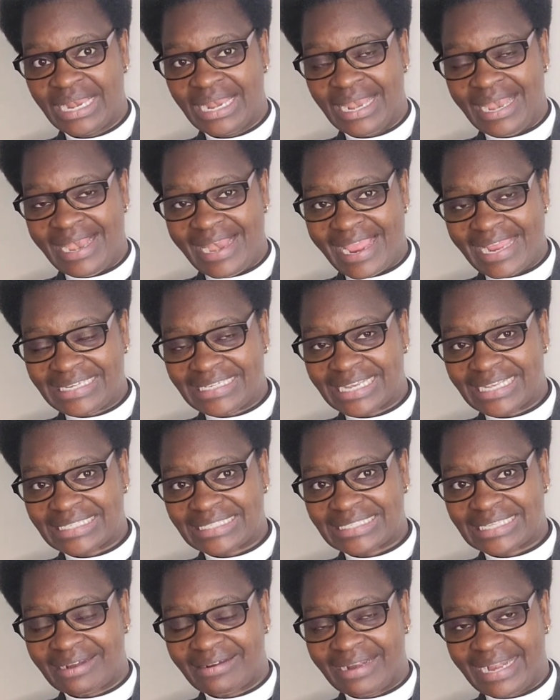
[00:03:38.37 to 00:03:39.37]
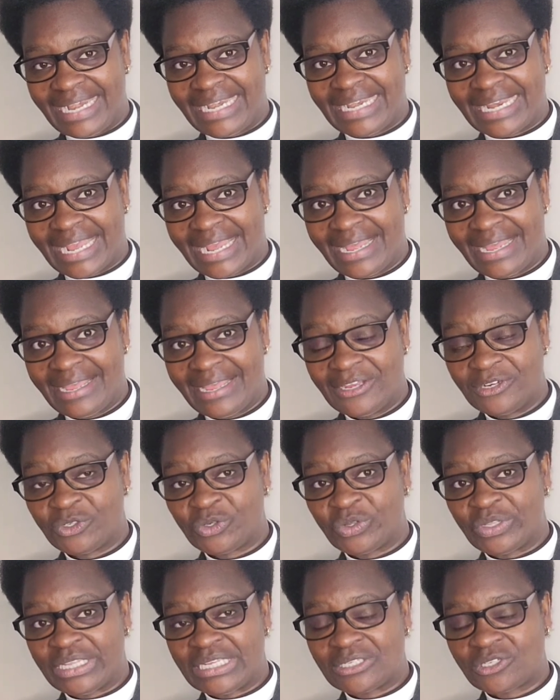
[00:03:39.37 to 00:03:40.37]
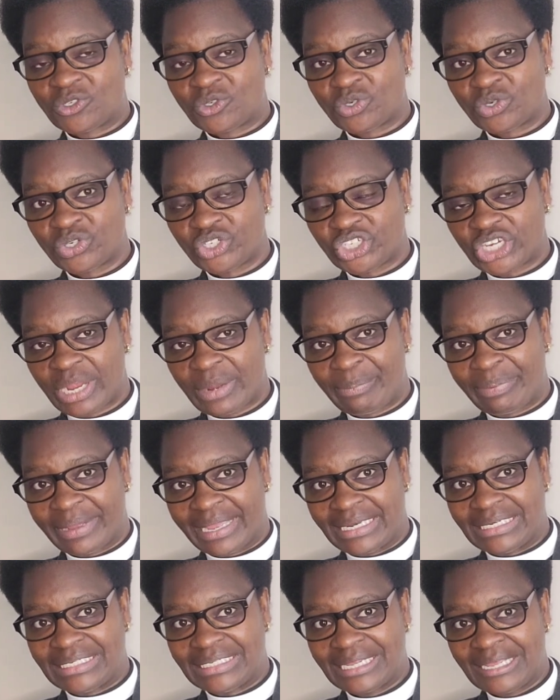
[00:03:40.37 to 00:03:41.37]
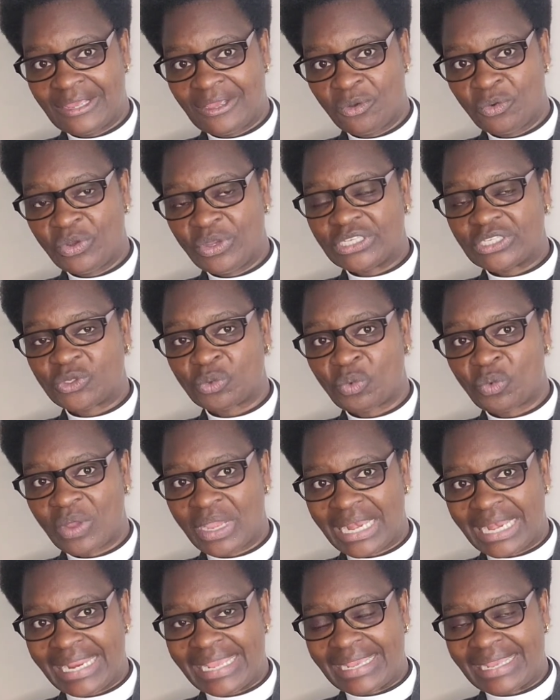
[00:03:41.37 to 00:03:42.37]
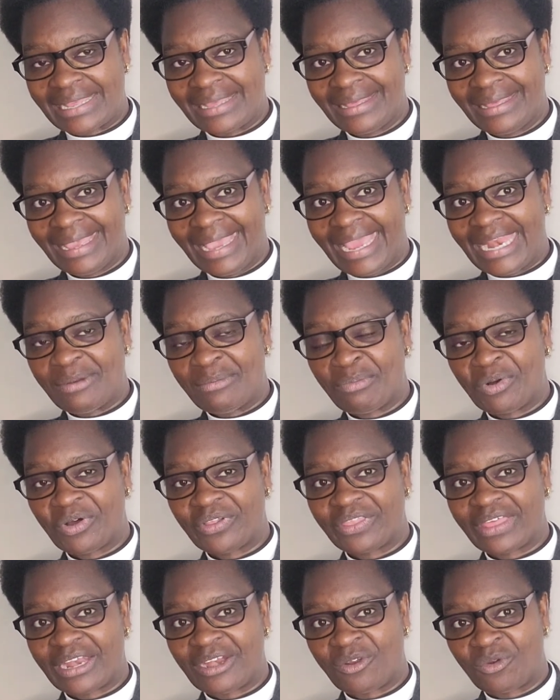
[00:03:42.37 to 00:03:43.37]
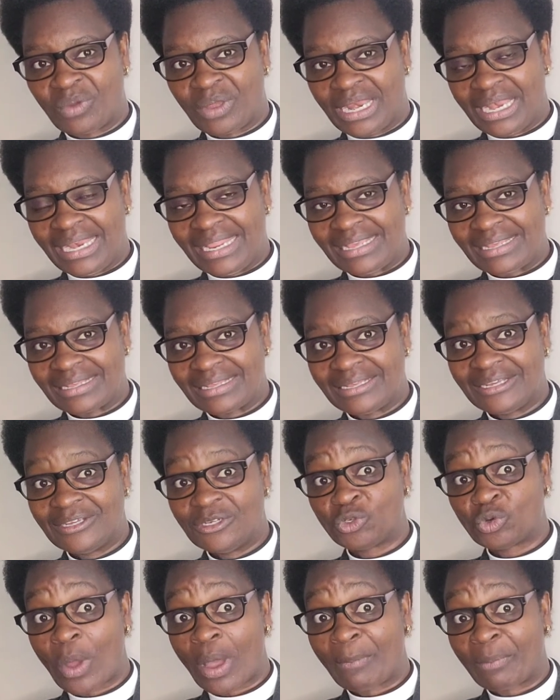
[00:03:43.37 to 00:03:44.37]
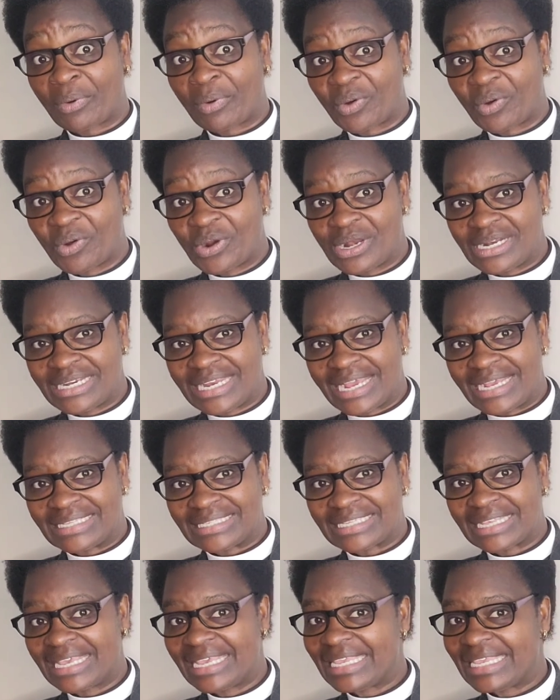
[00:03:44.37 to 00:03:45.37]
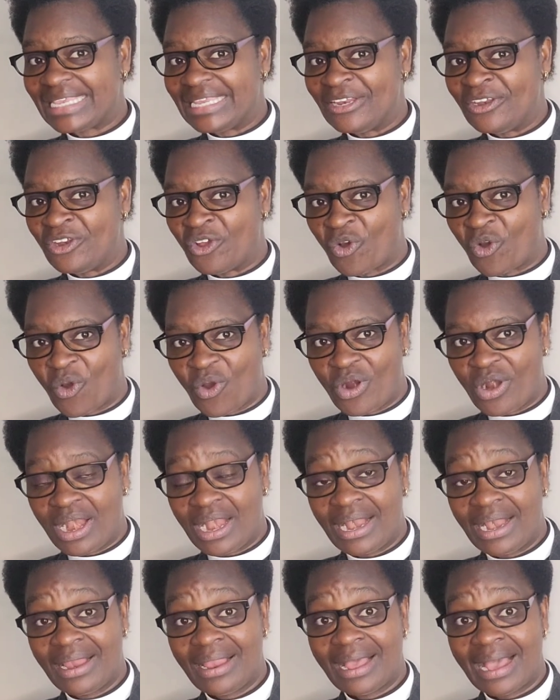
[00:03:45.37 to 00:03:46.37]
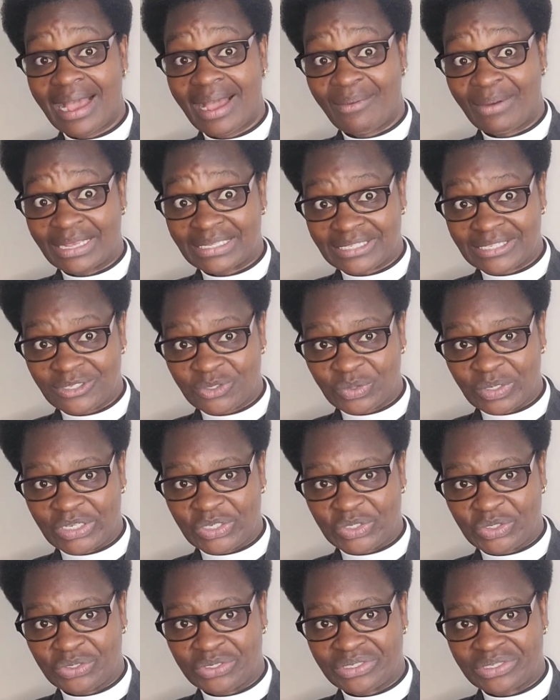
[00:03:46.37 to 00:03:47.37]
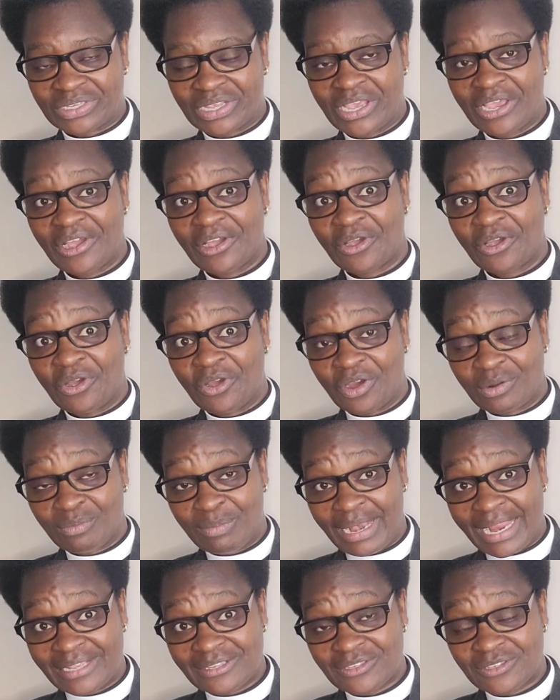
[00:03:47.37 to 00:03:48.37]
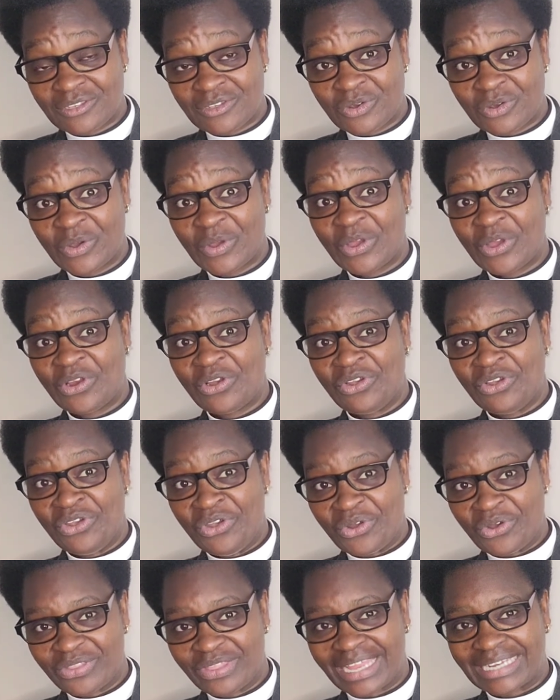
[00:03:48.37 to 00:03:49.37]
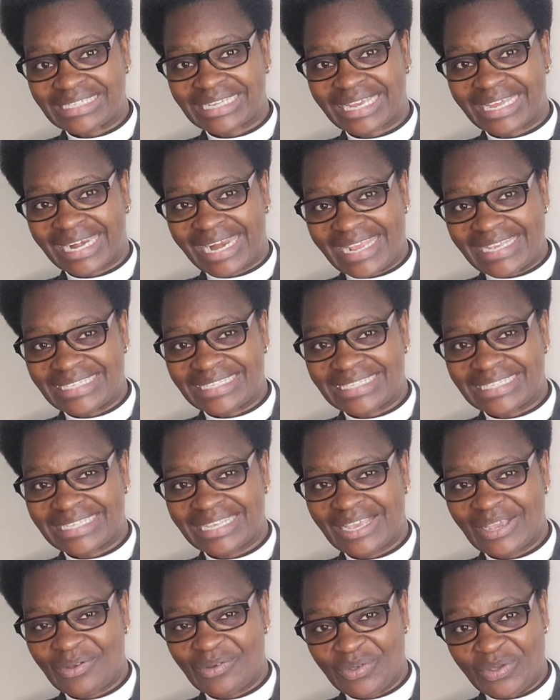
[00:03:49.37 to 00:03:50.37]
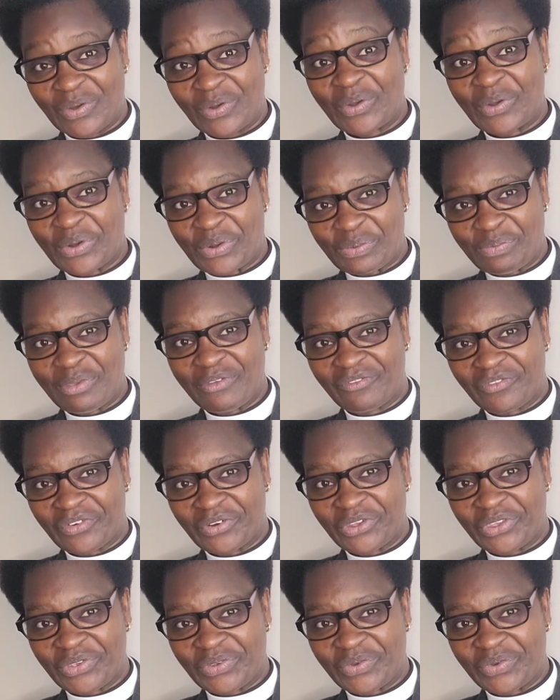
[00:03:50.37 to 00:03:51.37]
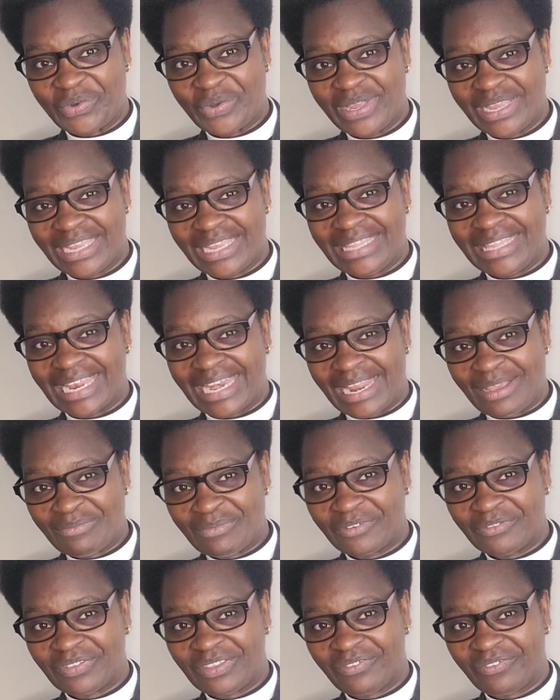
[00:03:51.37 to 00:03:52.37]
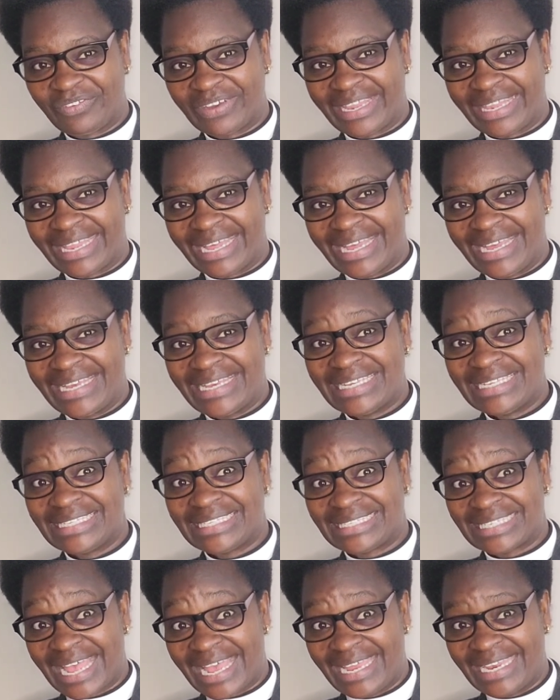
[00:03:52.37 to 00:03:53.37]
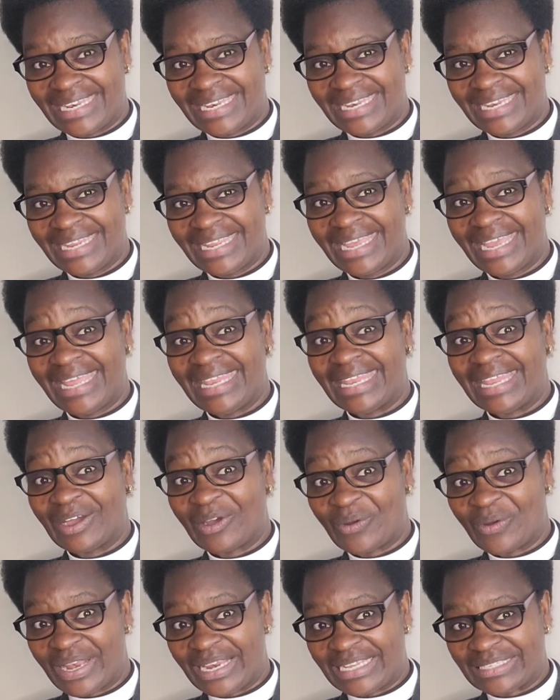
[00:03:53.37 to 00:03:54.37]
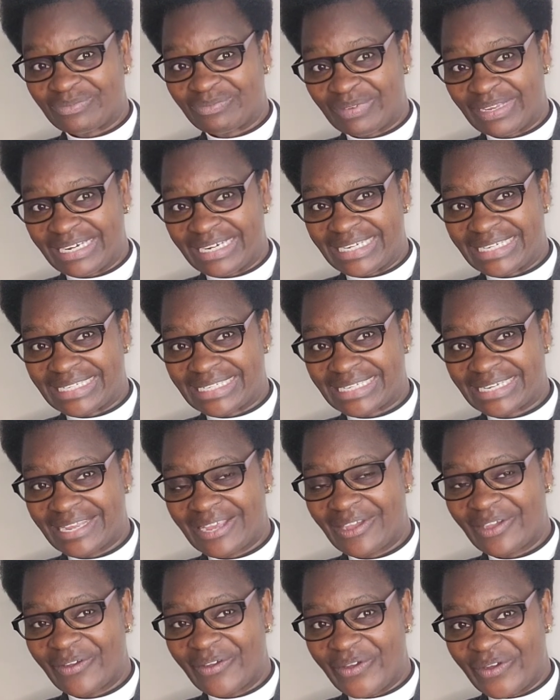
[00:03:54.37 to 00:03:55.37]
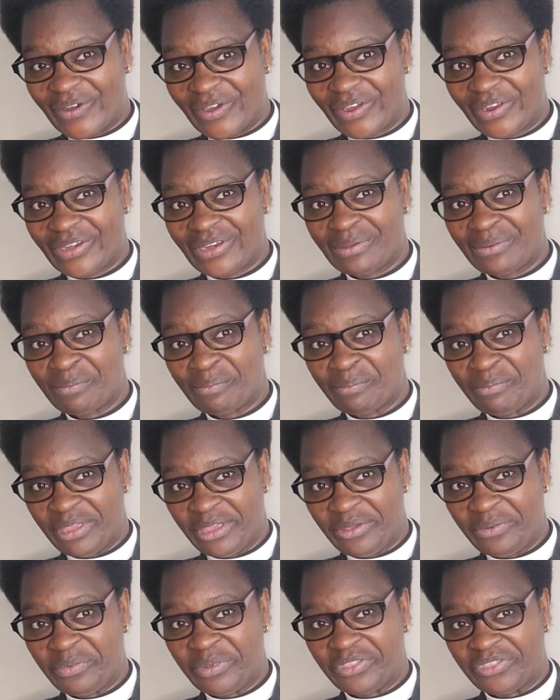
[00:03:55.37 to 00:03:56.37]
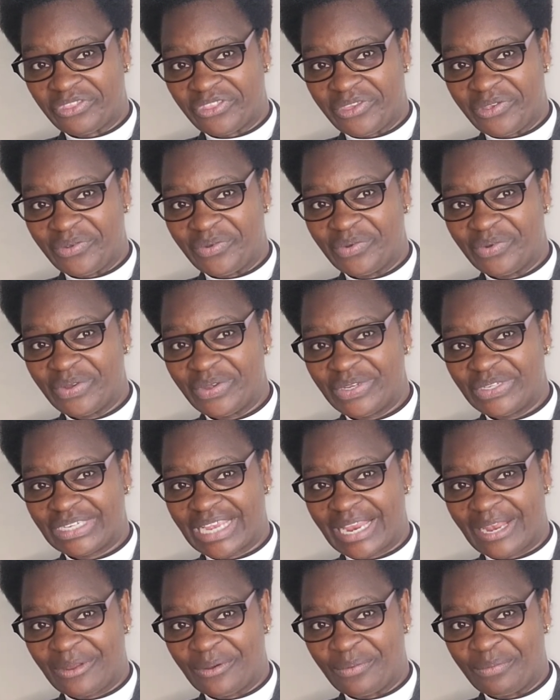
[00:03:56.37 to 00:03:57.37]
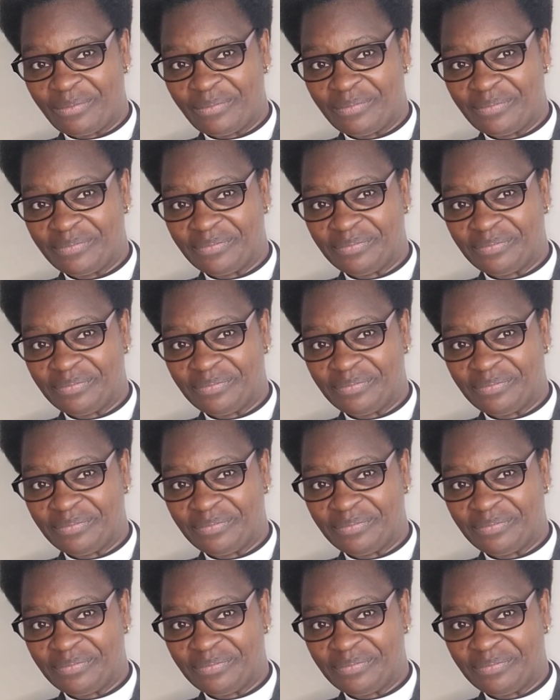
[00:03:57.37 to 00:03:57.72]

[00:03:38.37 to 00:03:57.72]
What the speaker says: Let us surrender to this true shepherd, who is willing and more than willing to uphold us in all our situations. God bless you. Know that Christ will go before you. In the name of the Father, Son, and the Holy Spirit, God be with you. Shalom.